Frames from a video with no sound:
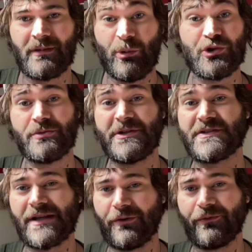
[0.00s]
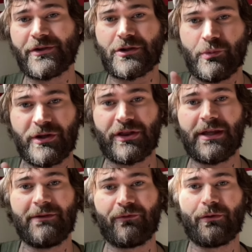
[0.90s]
Would you be selfish with the
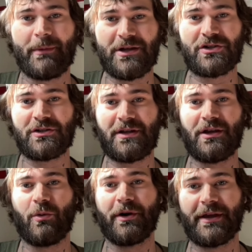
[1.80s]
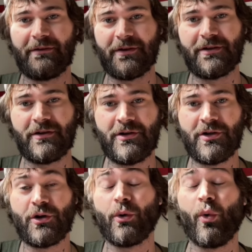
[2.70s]
information that you were given?
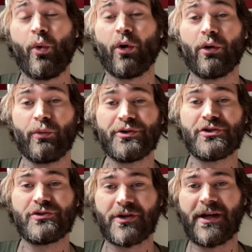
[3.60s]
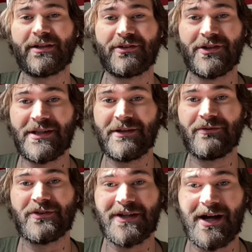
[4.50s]
Or would you try to
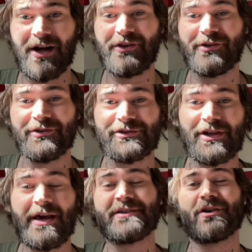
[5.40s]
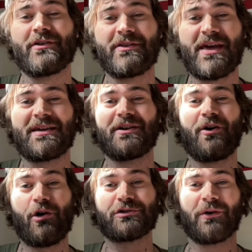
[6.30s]
give to others so that they can
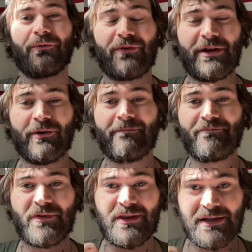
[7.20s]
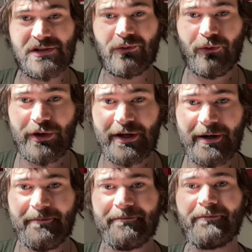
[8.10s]
also feel this
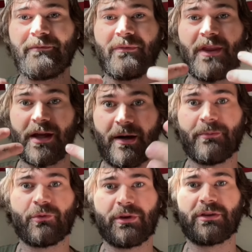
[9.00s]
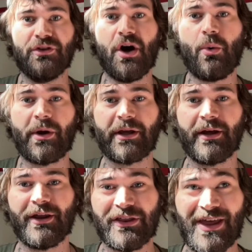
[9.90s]
freedom that comes with knowing
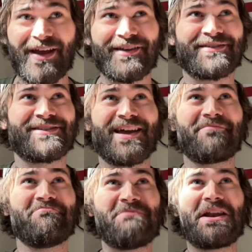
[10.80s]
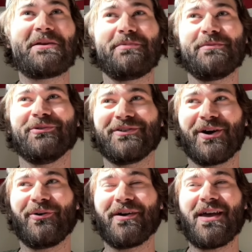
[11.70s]
things that many people
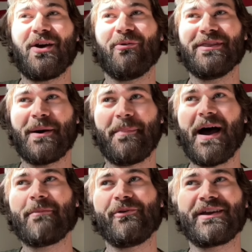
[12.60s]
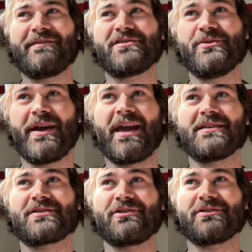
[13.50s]
don't? When the Bible gives you
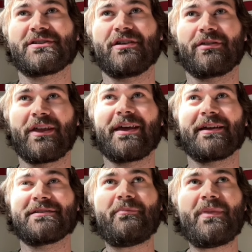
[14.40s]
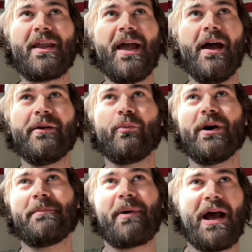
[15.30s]
answers to things, and
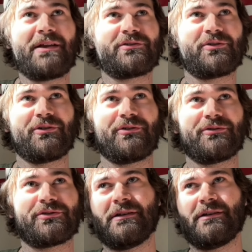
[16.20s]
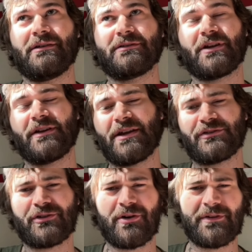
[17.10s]
when pastors, Sunday
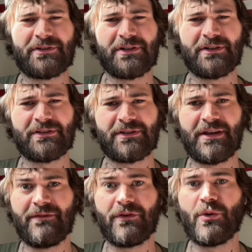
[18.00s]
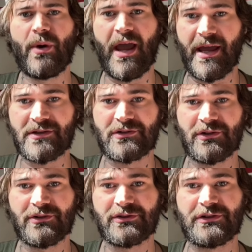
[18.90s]
services give you
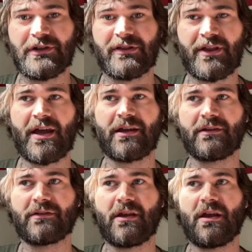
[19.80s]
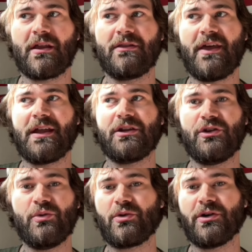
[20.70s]
answers to things that
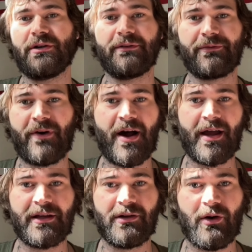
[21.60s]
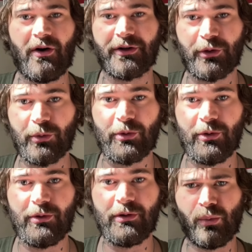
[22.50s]
you couldn't find on
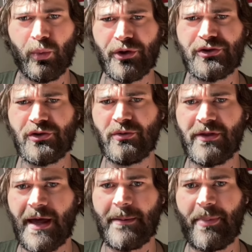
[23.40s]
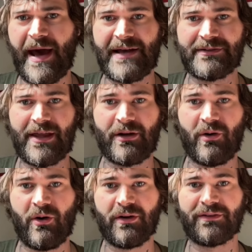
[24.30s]
Google, would you then pass that
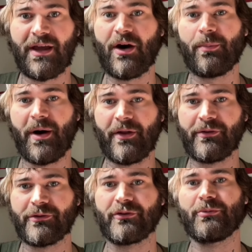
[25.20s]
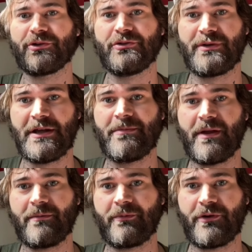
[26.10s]
on to help others, or would you keep
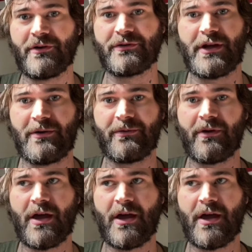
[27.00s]
them for yourself?